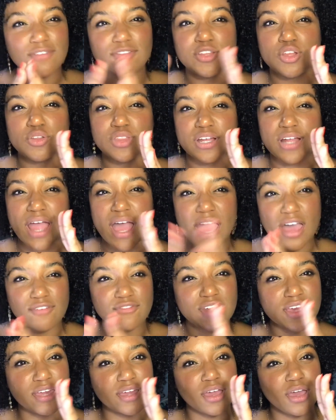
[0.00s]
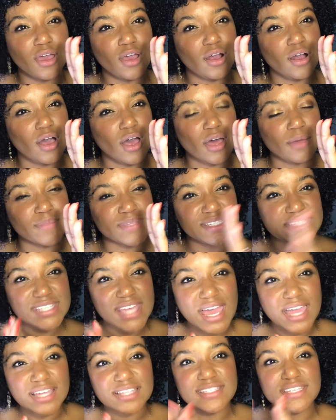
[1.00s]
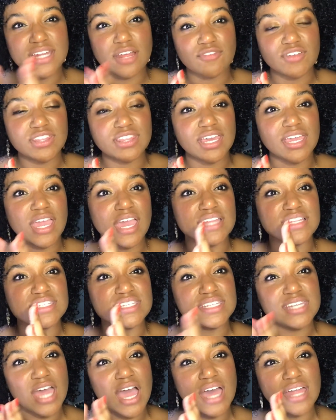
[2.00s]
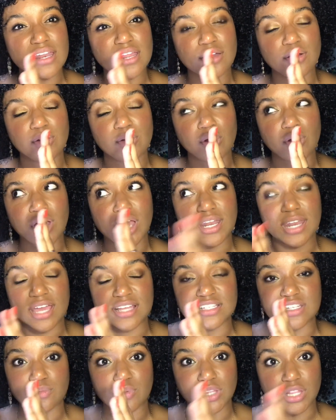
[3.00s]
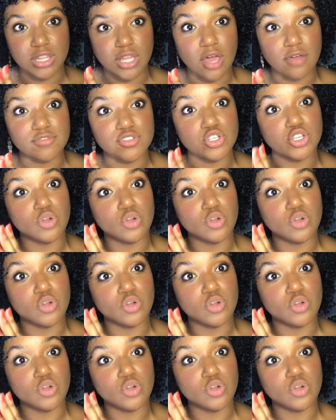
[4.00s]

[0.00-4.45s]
Even though they're having sex and everything, it's not connected with love.